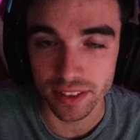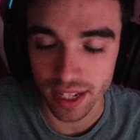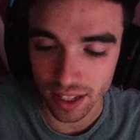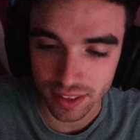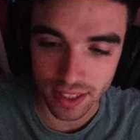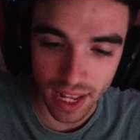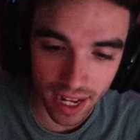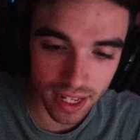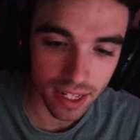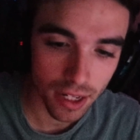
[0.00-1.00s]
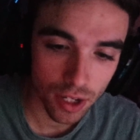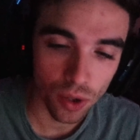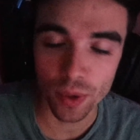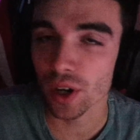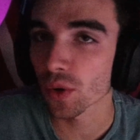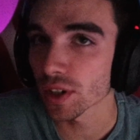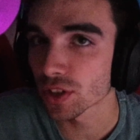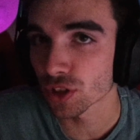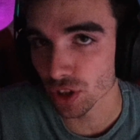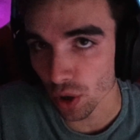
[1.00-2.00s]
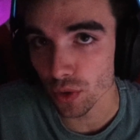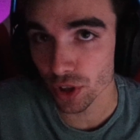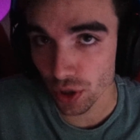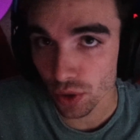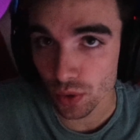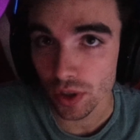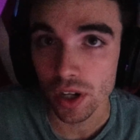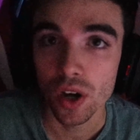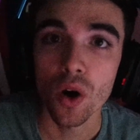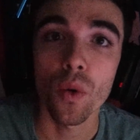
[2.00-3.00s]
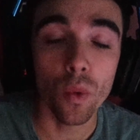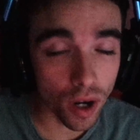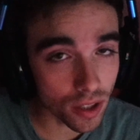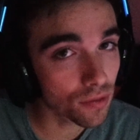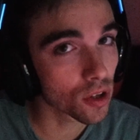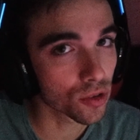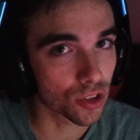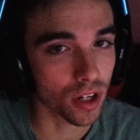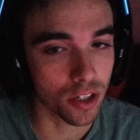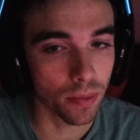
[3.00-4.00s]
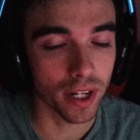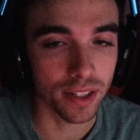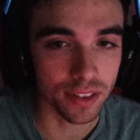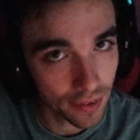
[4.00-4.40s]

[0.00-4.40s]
Now today, we are going to show you one of those stretch bigs.